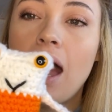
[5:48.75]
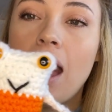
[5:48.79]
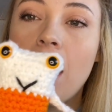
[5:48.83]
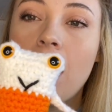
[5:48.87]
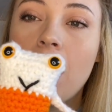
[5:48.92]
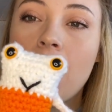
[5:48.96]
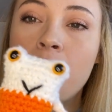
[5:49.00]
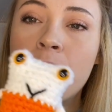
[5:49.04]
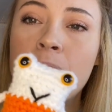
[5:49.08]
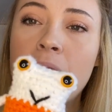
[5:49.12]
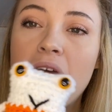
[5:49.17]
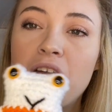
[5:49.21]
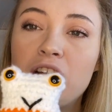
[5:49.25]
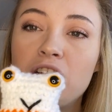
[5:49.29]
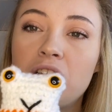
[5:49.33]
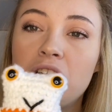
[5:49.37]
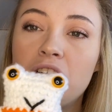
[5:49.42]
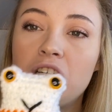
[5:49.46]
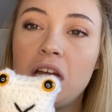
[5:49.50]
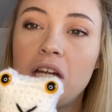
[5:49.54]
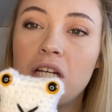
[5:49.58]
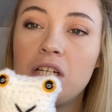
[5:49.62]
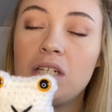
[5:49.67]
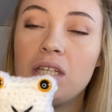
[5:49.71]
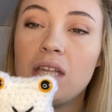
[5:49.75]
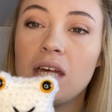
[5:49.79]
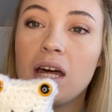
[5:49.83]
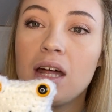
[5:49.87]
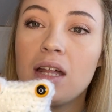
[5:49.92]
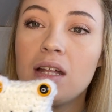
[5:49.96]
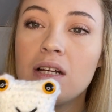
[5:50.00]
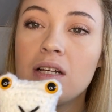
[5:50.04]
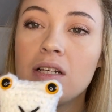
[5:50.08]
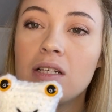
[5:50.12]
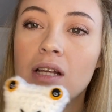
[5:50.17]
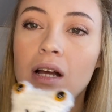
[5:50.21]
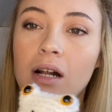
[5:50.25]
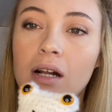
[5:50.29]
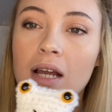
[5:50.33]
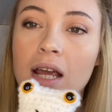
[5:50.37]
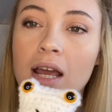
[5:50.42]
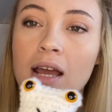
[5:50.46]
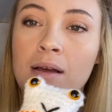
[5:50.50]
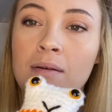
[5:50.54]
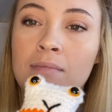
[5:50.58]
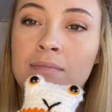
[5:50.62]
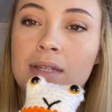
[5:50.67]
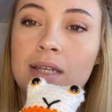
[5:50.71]
I just changed the colors on
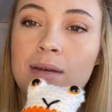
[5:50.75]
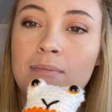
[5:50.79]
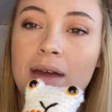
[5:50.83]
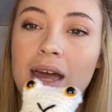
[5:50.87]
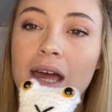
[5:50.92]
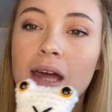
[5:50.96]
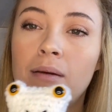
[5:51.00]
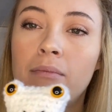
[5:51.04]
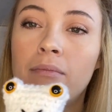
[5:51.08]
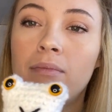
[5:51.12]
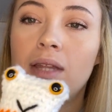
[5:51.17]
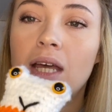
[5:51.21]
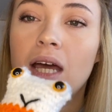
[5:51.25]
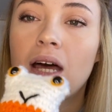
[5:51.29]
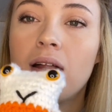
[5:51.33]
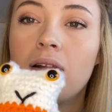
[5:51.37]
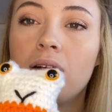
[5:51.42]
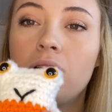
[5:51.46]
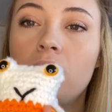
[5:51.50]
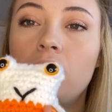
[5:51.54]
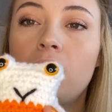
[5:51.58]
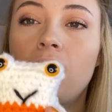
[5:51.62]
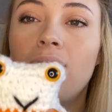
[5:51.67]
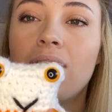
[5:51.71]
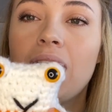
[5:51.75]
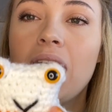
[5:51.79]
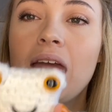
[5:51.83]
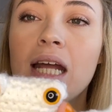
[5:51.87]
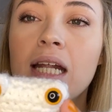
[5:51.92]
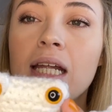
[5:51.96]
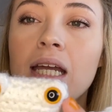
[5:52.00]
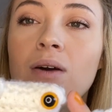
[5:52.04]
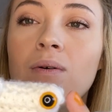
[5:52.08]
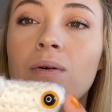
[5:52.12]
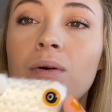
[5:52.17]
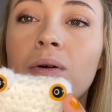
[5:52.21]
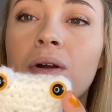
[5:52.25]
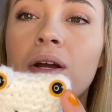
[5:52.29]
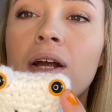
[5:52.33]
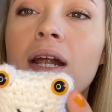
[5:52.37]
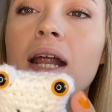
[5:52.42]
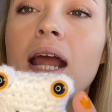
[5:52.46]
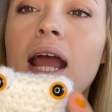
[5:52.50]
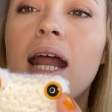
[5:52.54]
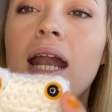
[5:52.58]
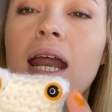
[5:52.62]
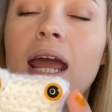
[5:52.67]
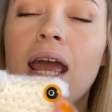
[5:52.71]
him to make him the colors of a candy corn,
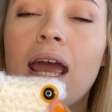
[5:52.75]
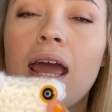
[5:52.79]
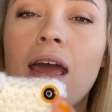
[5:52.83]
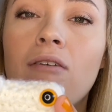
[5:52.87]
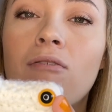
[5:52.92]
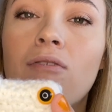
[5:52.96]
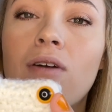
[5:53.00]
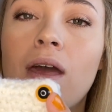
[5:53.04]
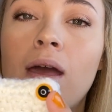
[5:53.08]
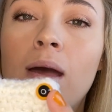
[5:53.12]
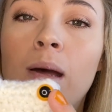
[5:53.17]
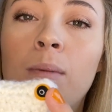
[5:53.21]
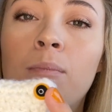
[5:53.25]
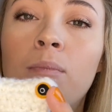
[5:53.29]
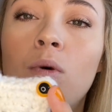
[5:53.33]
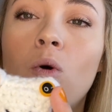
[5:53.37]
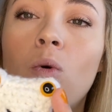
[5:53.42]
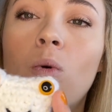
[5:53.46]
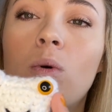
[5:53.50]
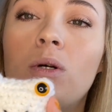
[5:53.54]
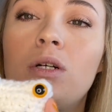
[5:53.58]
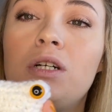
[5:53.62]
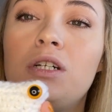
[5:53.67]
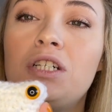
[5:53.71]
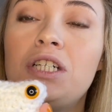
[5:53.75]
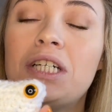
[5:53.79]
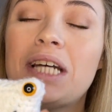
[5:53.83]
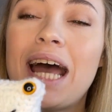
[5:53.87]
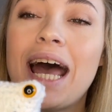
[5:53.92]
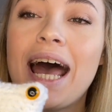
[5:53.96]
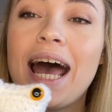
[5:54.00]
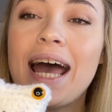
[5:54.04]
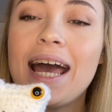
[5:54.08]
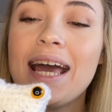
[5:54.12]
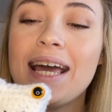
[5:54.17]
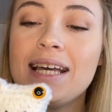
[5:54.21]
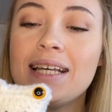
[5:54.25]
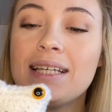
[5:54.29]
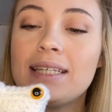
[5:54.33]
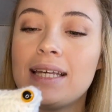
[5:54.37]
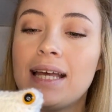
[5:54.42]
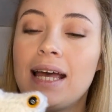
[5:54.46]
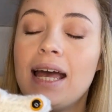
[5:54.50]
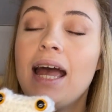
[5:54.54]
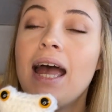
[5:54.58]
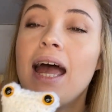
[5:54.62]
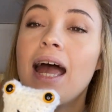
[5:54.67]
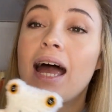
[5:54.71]
and I gave him orange eyes,
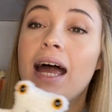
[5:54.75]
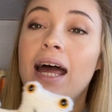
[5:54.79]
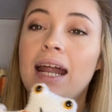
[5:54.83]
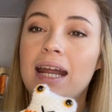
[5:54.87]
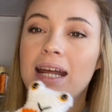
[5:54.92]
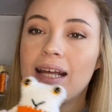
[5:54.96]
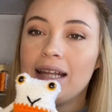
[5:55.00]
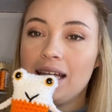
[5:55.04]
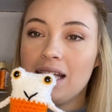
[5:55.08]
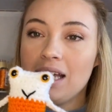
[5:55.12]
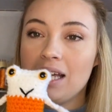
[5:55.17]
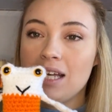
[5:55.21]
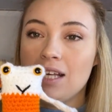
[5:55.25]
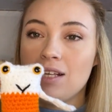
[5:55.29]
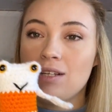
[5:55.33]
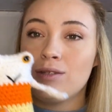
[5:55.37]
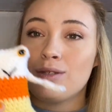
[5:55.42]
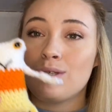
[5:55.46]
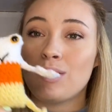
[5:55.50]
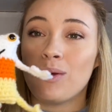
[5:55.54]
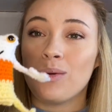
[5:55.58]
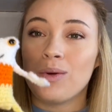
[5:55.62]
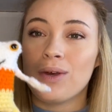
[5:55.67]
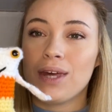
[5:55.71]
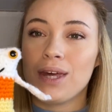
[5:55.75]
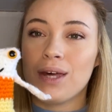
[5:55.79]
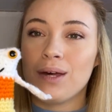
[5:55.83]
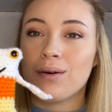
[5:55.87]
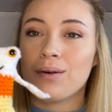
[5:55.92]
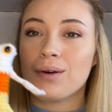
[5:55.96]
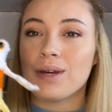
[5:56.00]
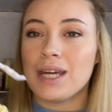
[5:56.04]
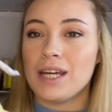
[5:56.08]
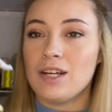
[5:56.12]
and I think he's so cute.